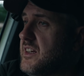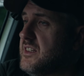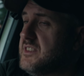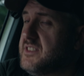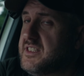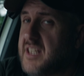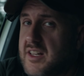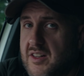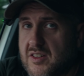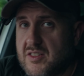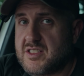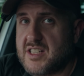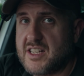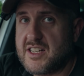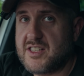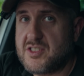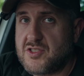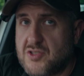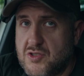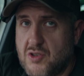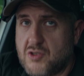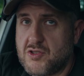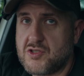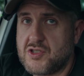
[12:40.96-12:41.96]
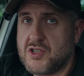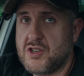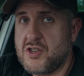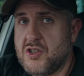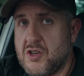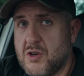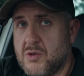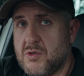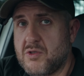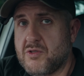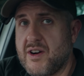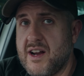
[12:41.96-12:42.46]
Tilta Suction
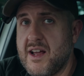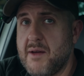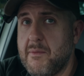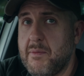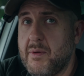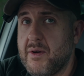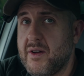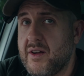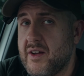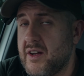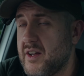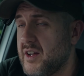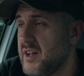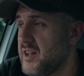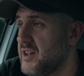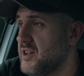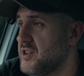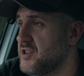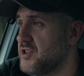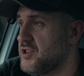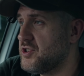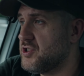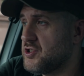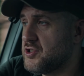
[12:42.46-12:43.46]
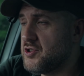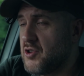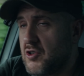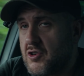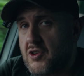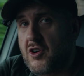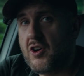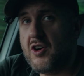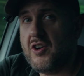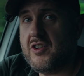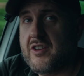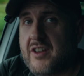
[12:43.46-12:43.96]
Cup grip,
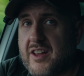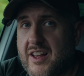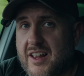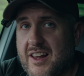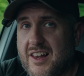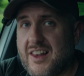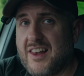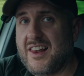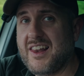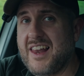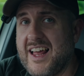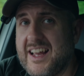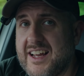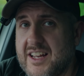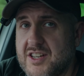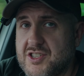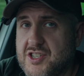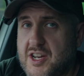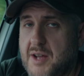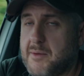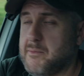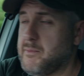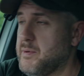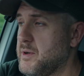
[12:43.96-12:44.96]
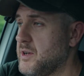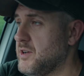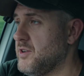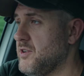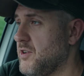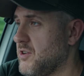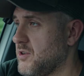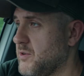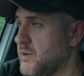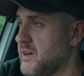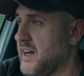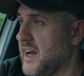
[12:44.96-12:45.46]
stuck on like a champion,
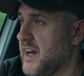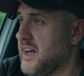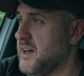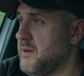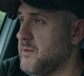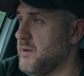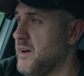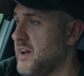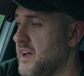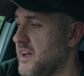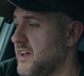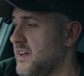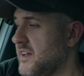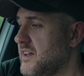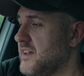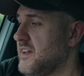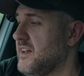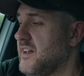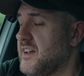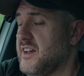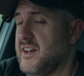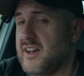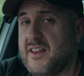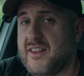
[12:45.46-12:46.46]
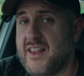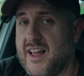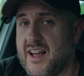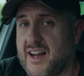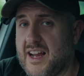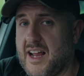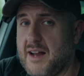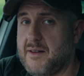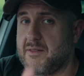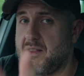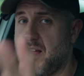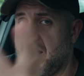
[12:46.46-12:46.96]
not going anywhere. And
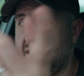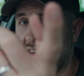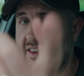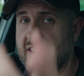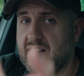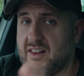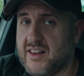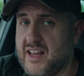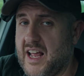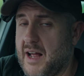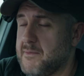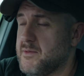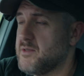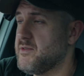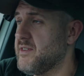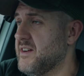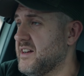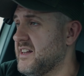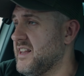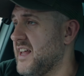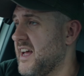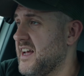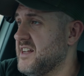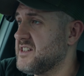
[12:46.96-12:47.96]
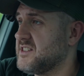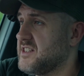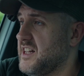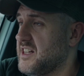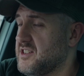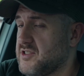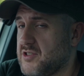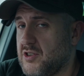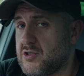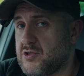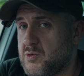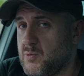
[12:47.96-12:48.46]
that little camera rig
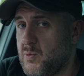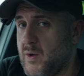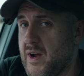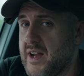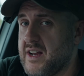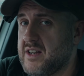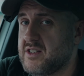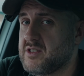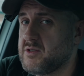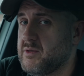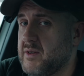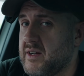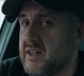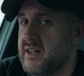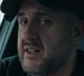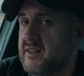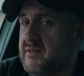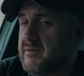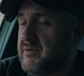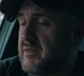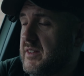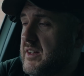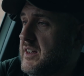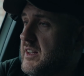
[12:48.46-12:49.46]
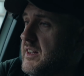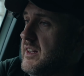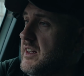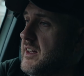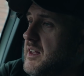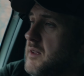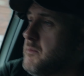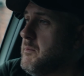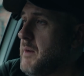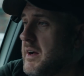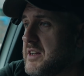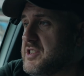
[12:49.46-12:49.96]
that's got some weight to it.
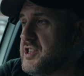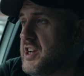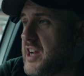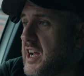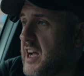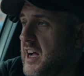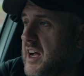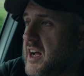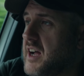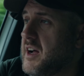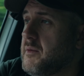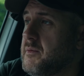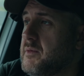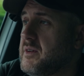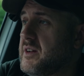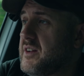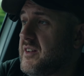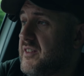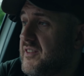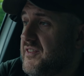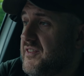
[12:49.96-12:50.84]
Magic arm,